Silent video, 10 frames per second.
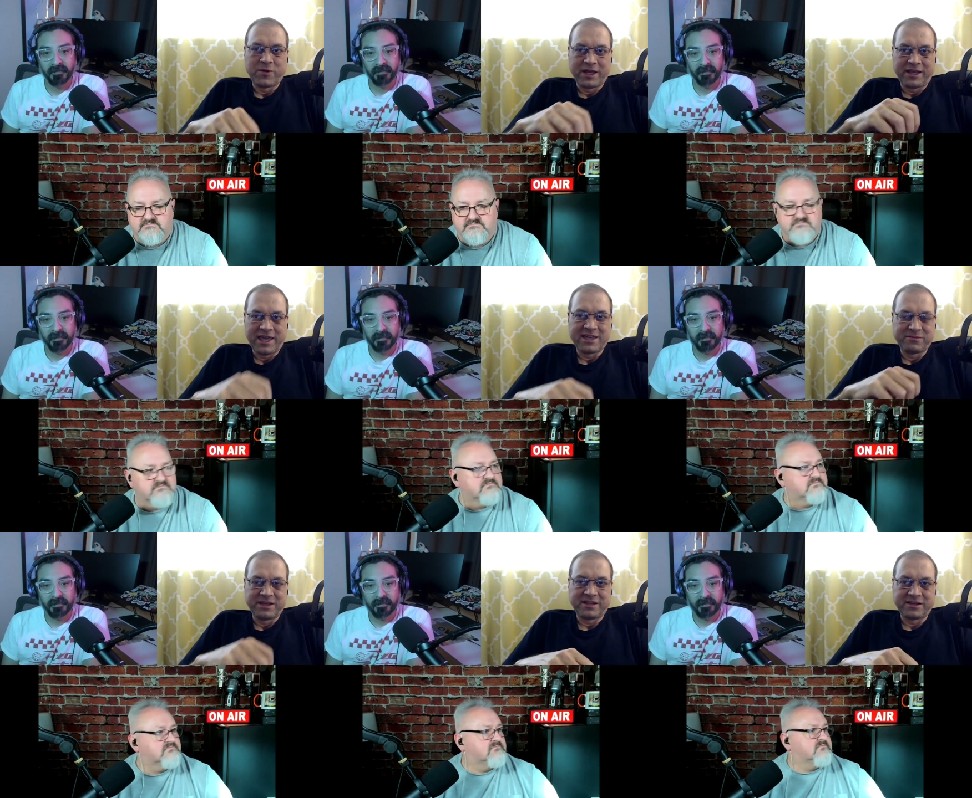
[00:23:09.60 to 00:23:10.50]
Speaker 1: way it
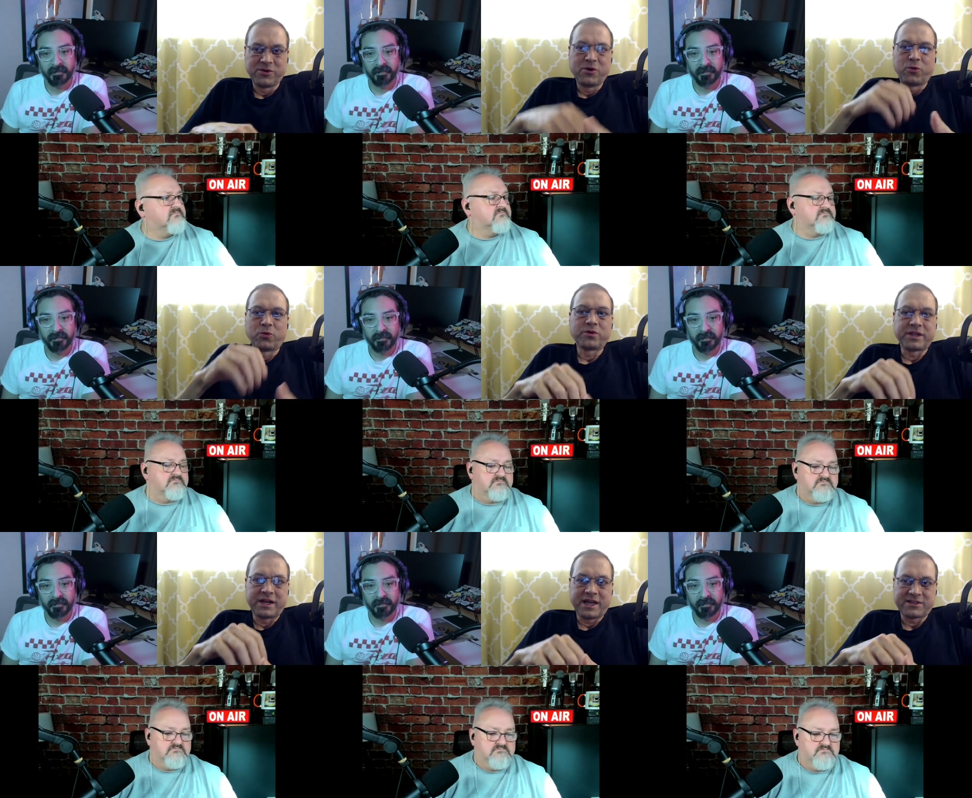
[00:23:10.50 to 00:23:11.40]
can be done or
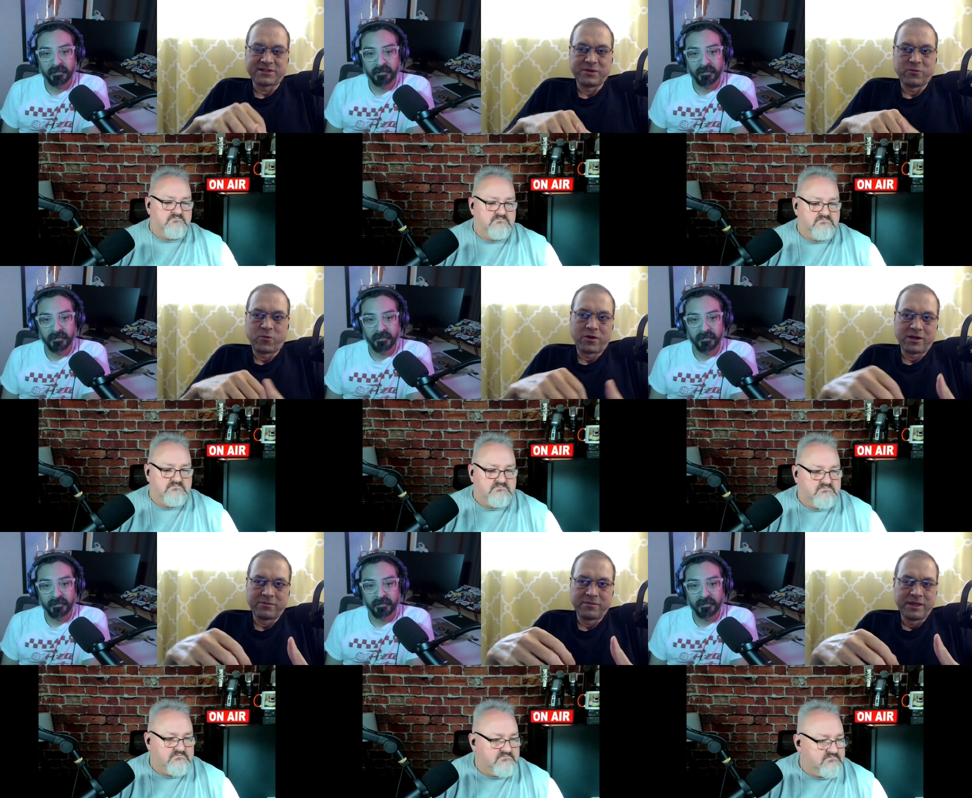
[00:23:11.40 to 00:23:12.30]
that it has to be
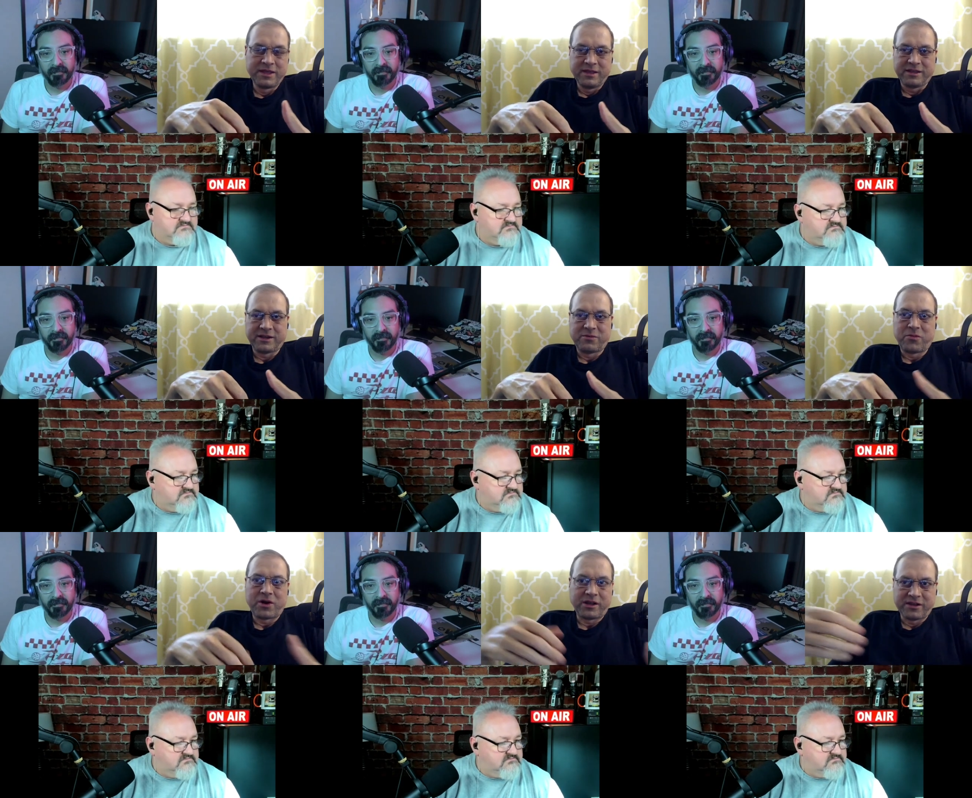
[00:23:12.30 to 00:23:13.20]
one, you know,
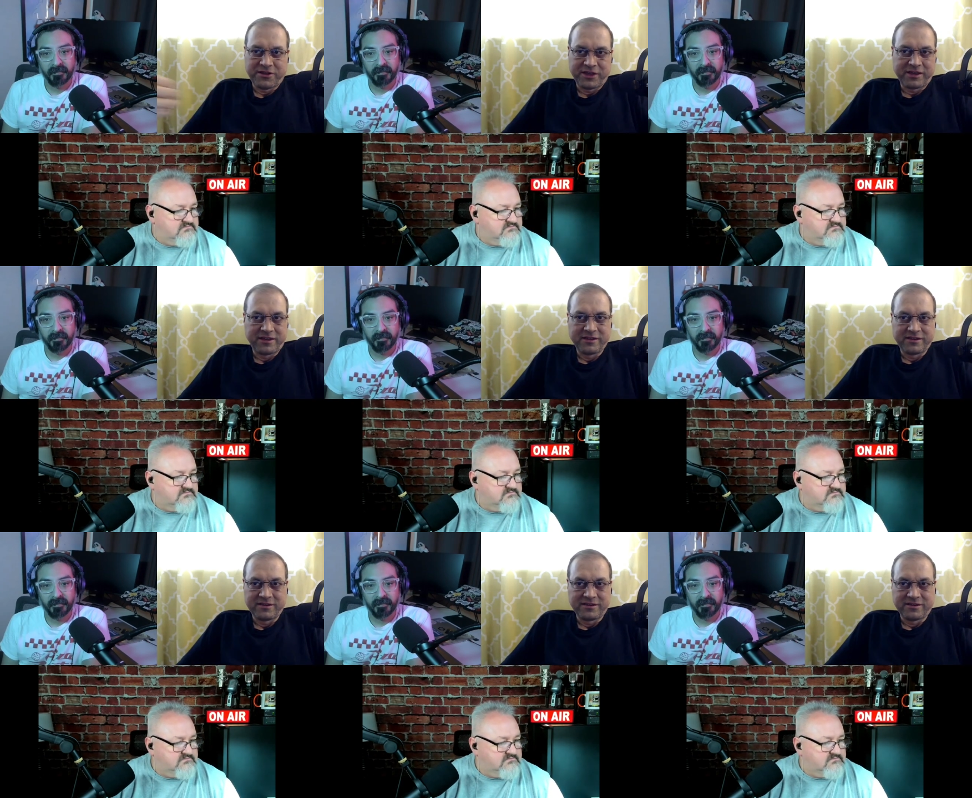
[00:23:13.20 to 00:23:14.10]
monolithic
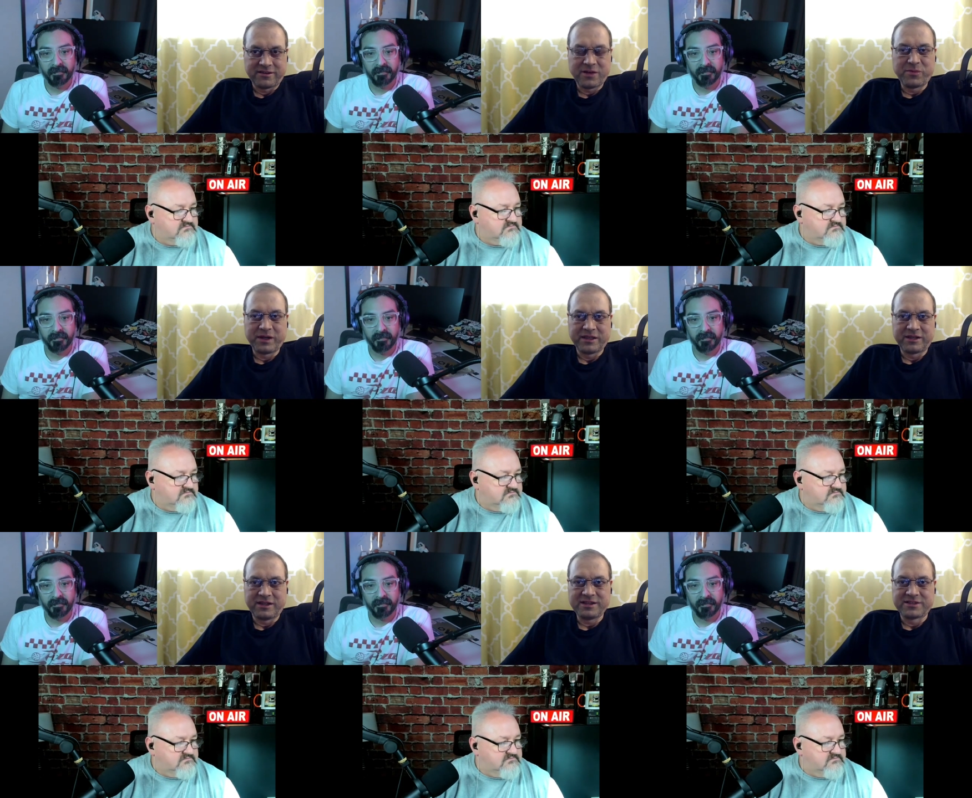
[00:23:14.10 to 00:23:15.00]
company
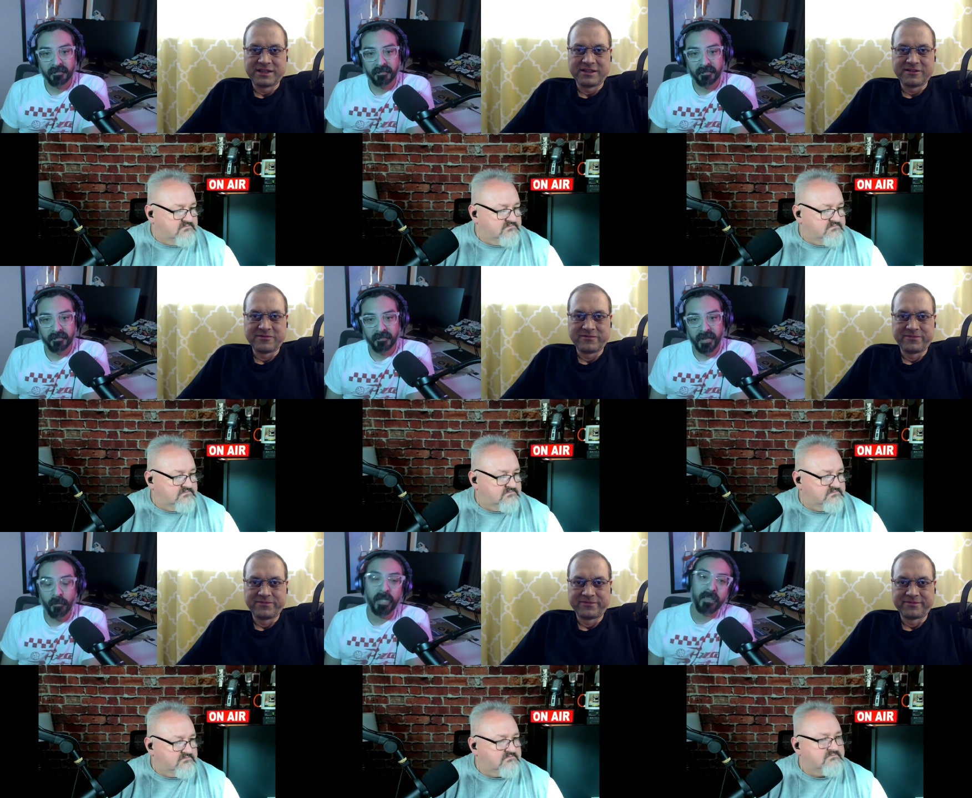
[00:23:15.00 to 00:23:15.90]
that does it.
Speaker 2: Yeah,
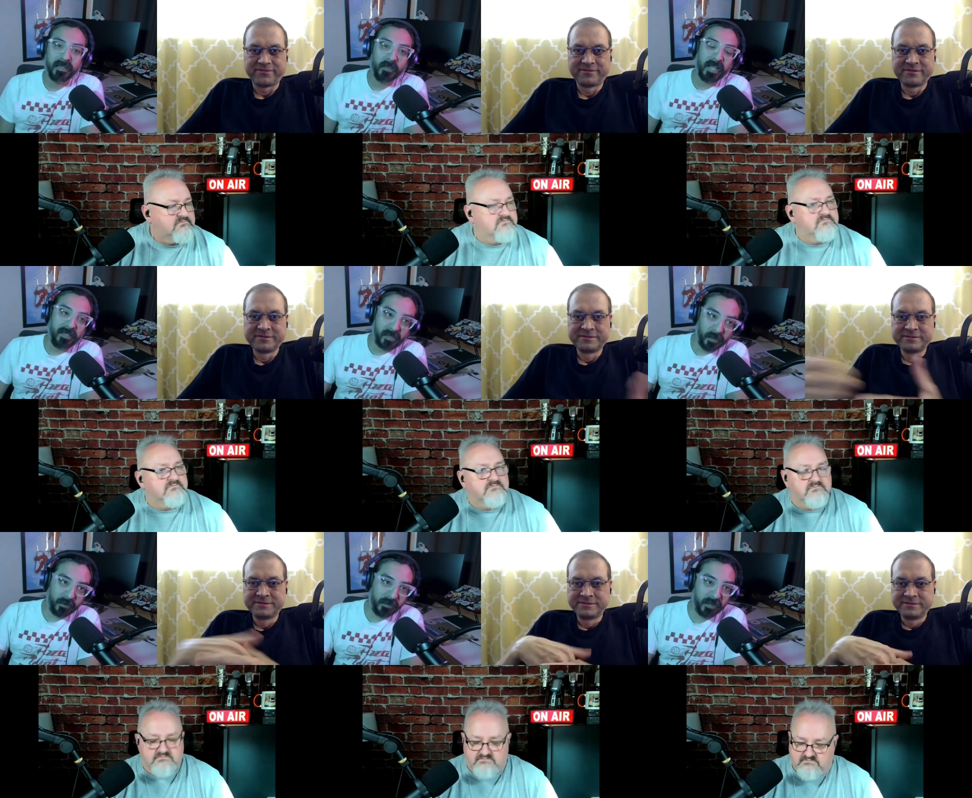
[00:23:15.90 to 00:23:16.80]
well, okay.
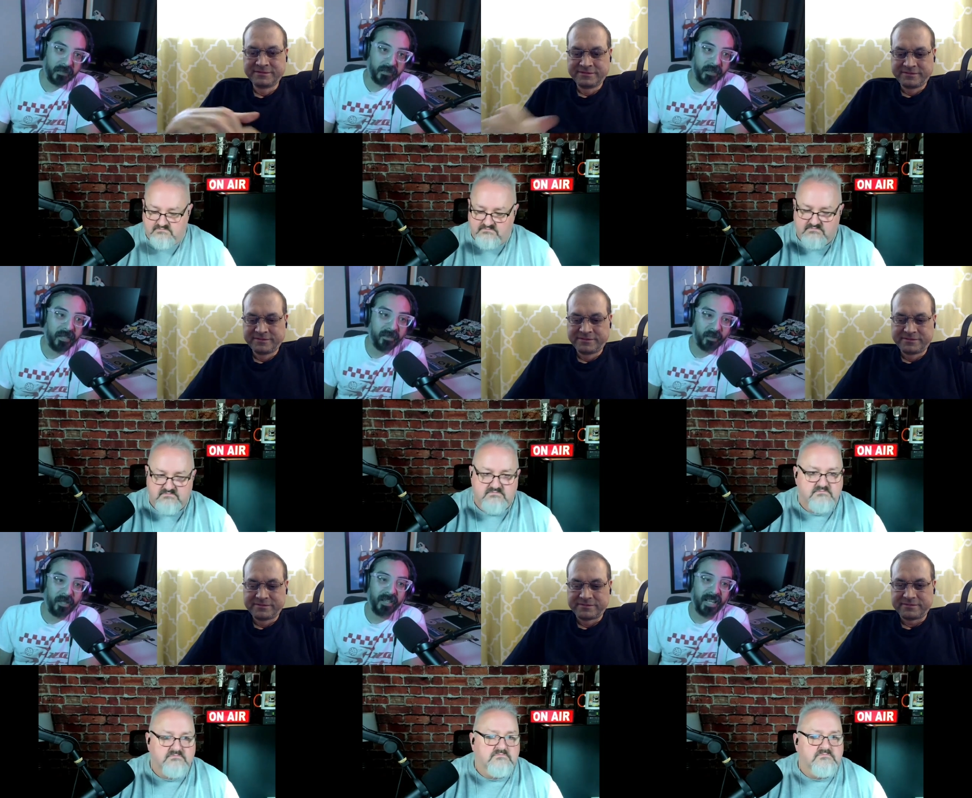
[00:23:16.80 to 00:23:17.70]
So you're you're not
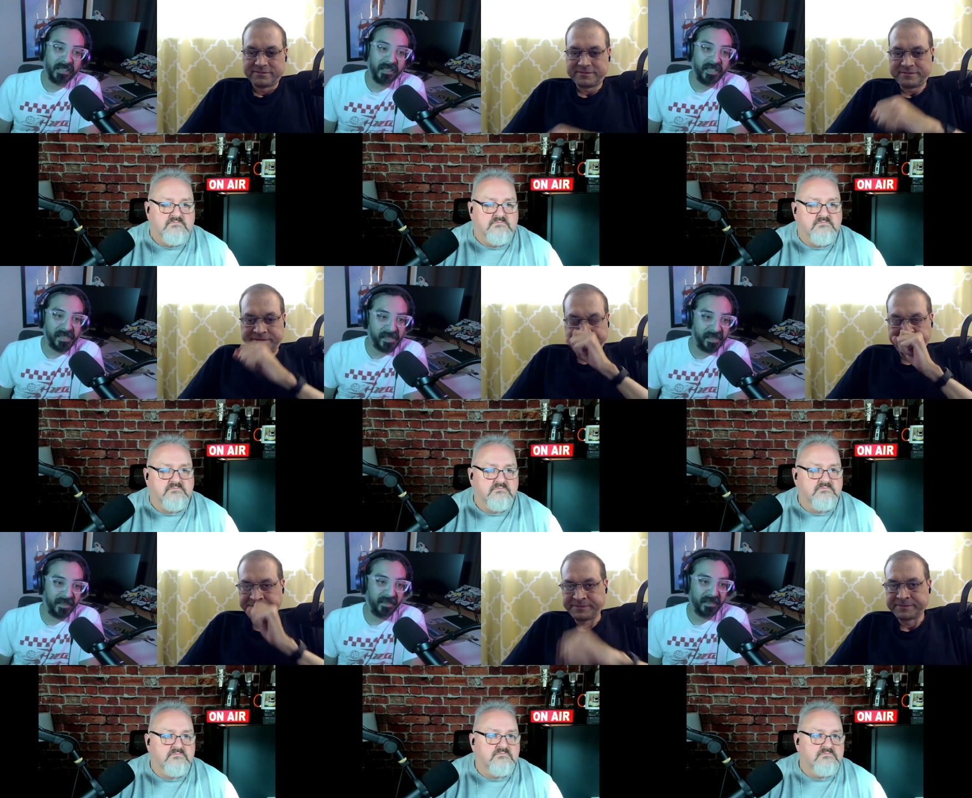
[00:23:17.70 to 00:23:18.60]
wrong. Actually, this is
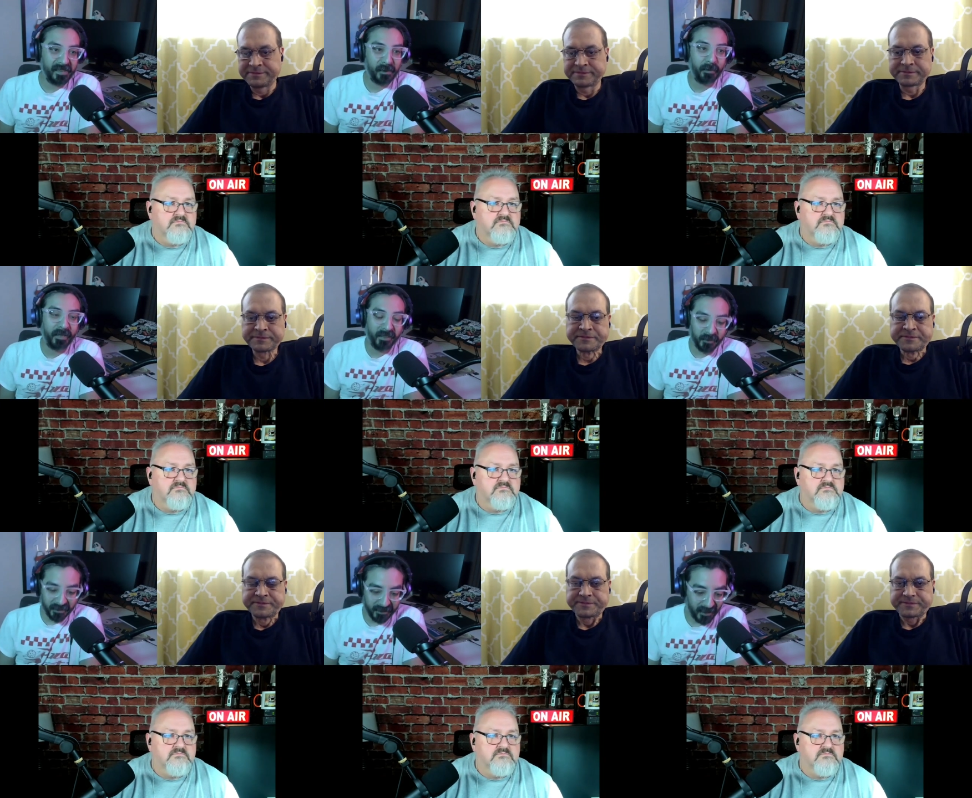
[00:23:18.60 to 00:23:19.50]
a this is a pretty
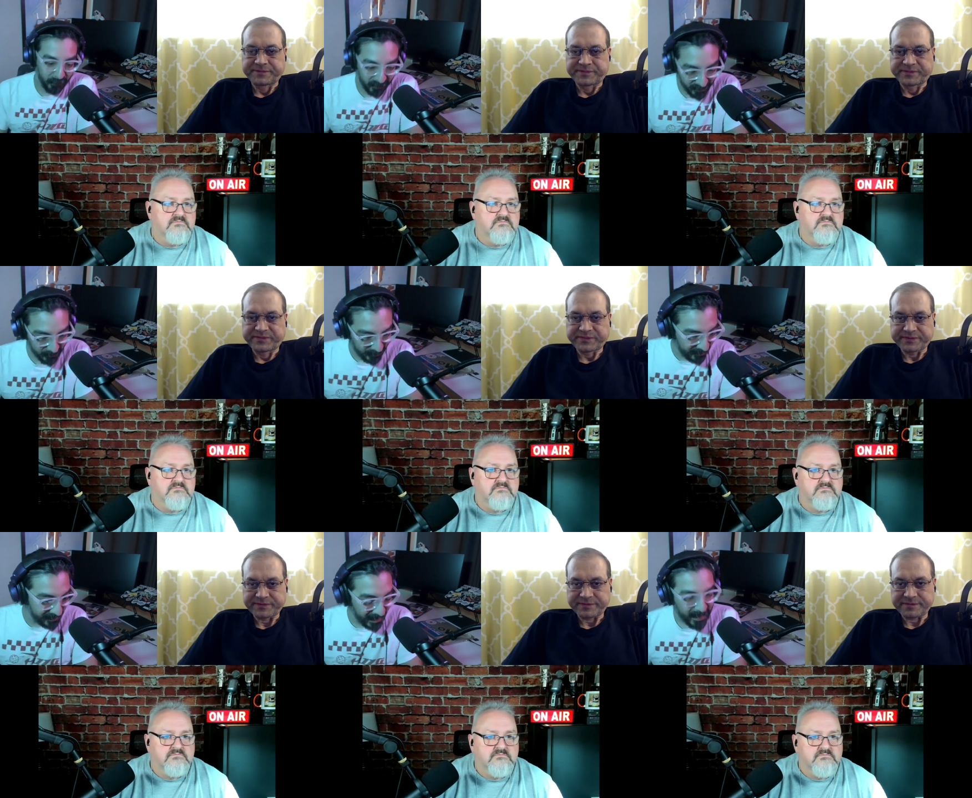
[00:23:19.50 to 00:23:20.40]
interesting topic, right?
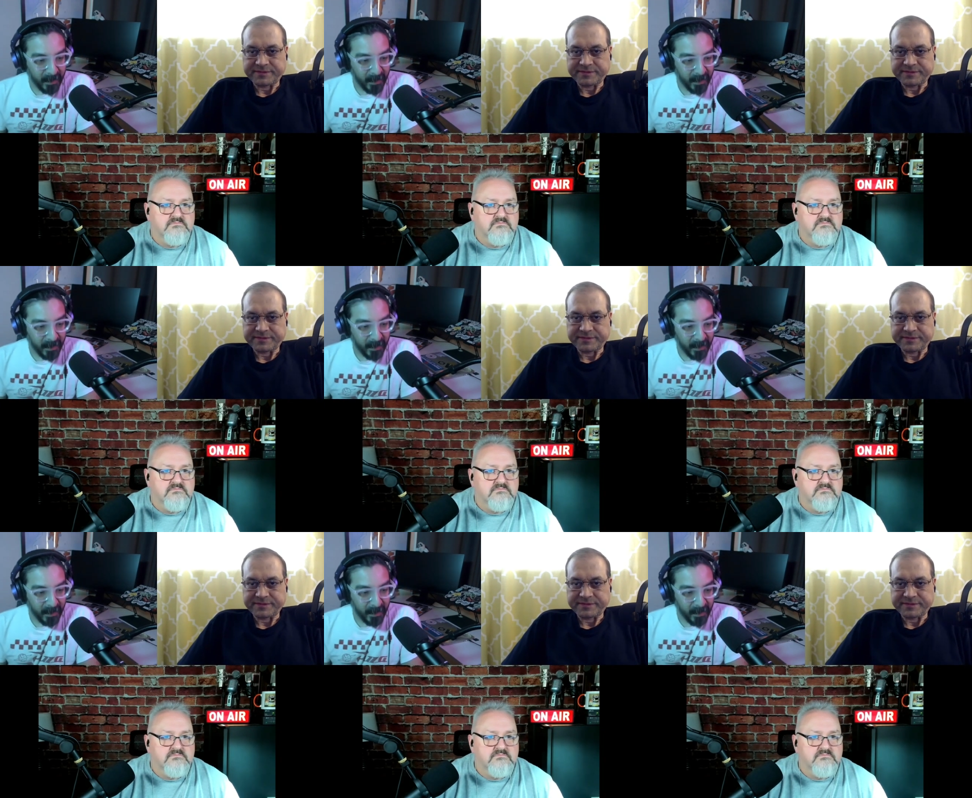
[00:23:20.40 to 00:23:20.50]
Because